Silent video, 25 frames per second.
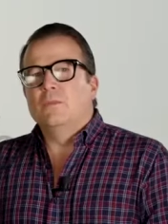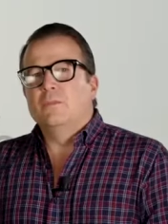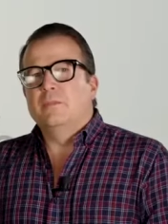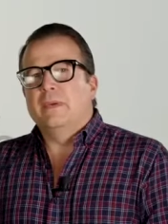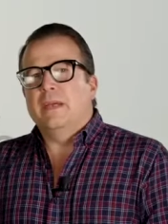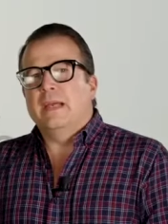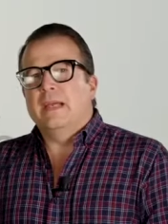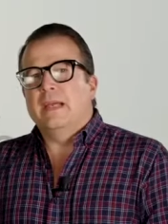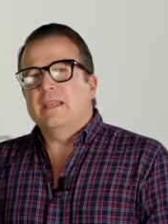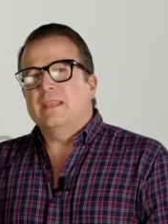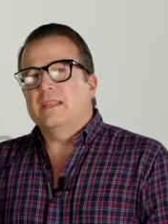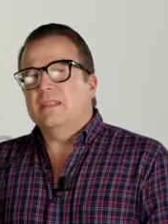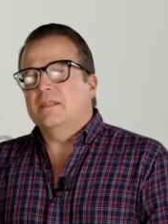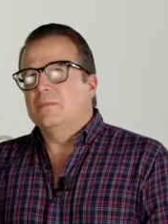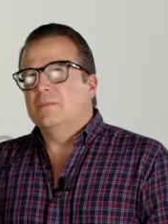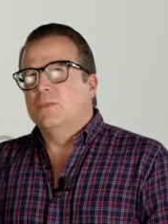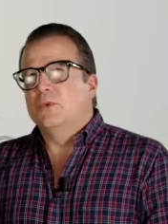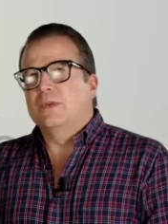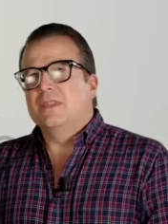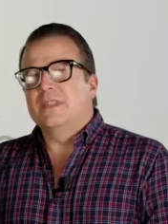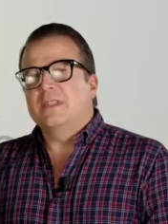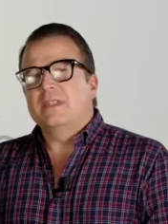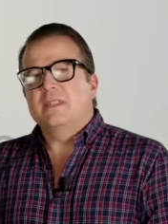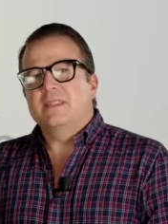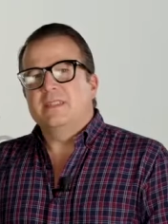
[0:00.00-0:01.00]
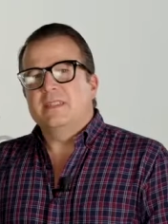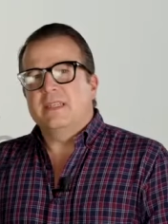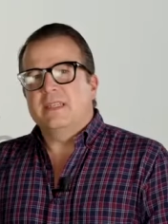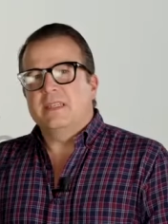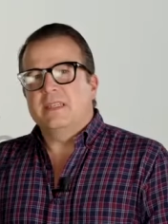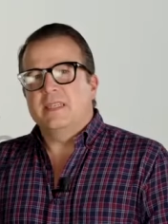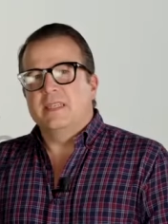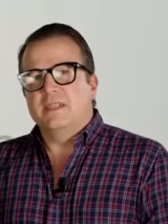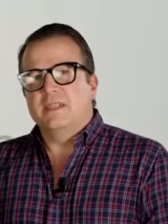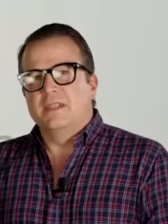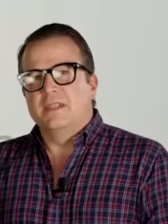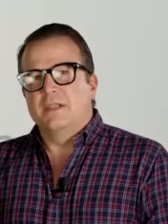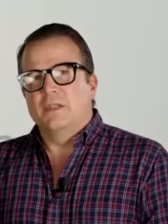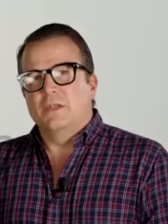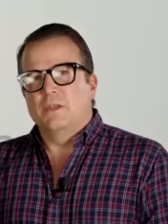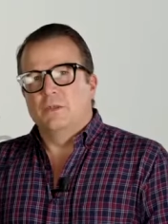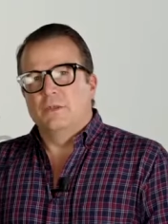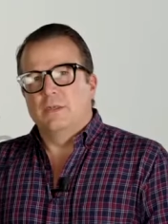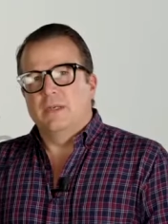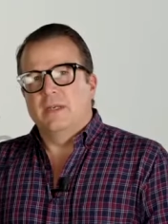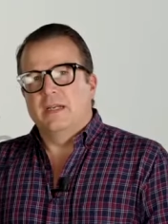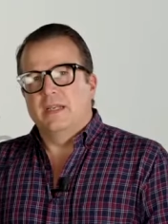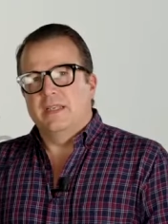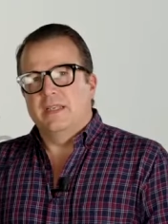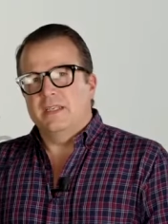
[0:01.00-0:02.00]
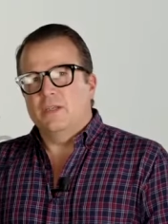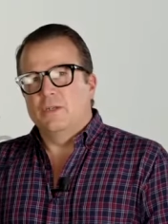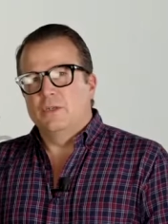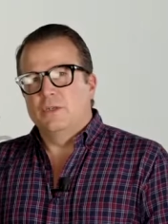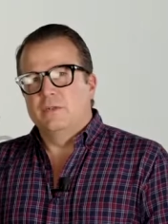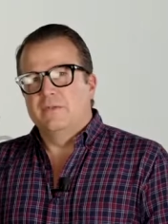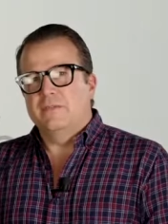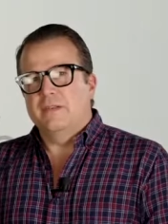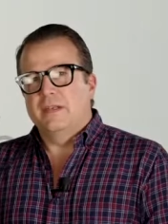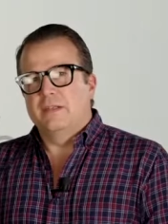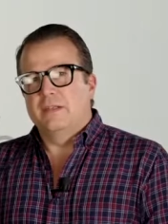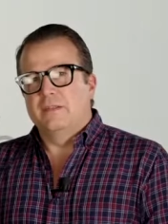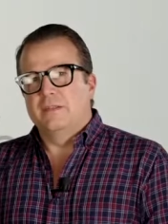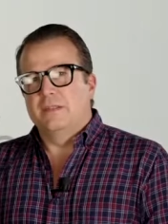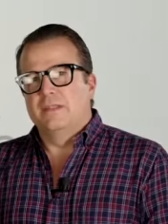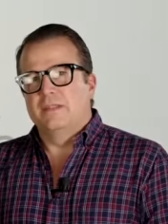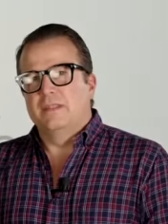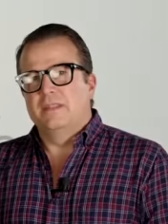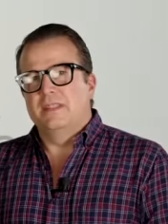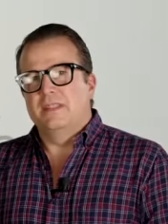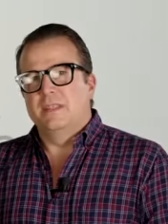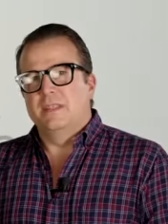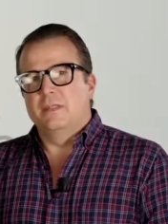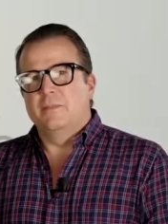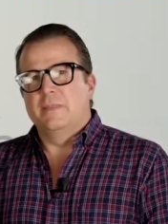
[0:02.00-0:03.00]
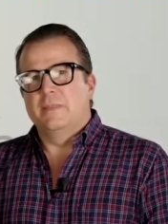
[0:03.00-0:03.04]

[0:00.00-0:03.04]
Back more than a decade ago, I co founded Ciel